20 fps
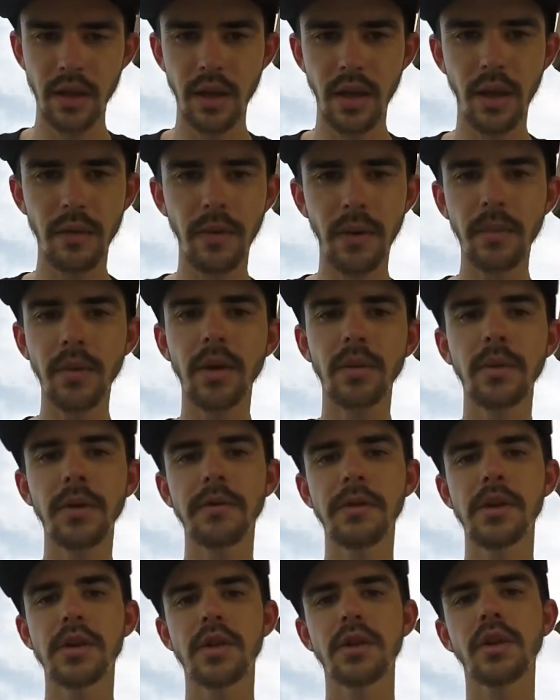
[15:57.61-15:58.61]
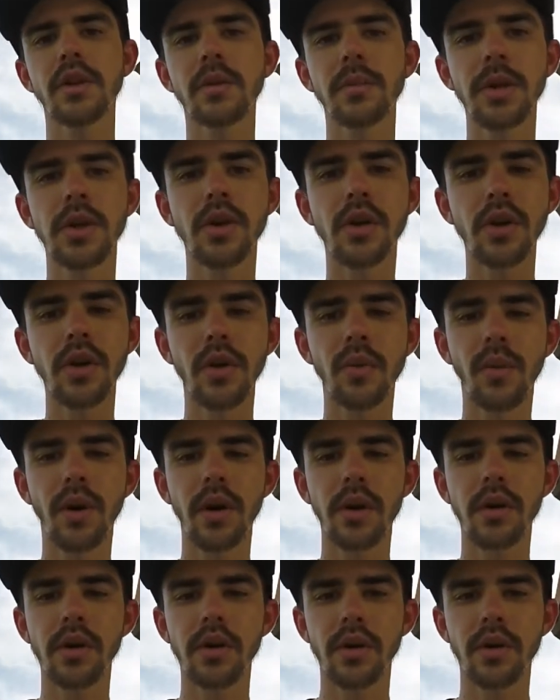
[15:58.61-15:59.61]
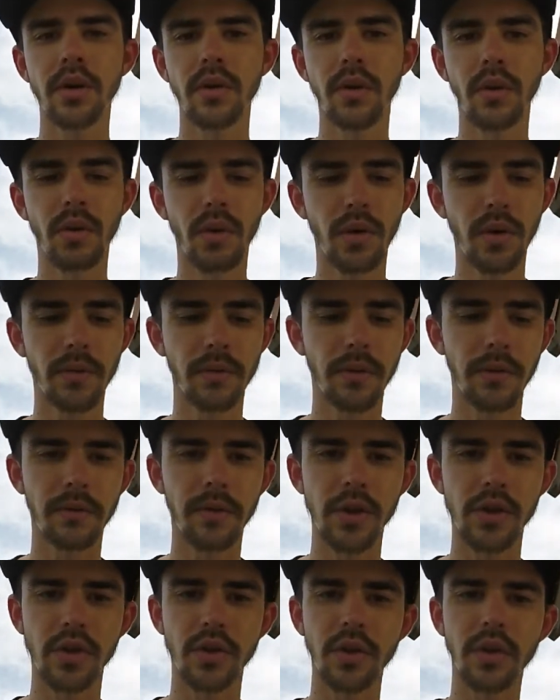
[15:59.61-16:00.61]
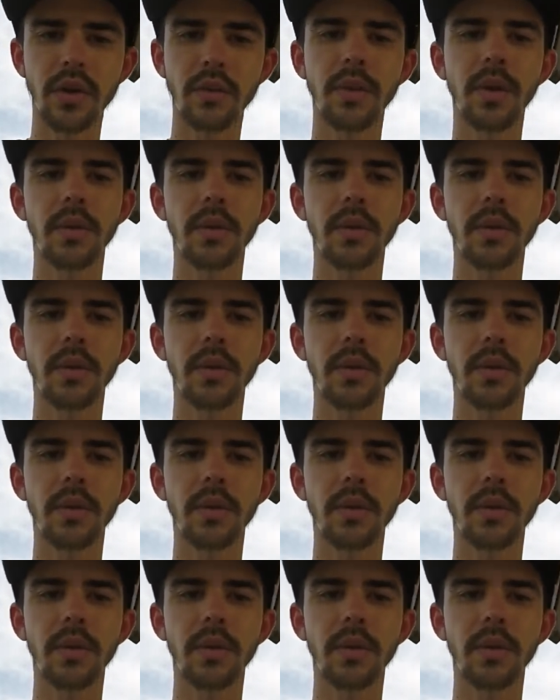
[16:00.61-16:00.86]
If I'm going to be fishing a little bit dirtier water, or if the fish are a little bit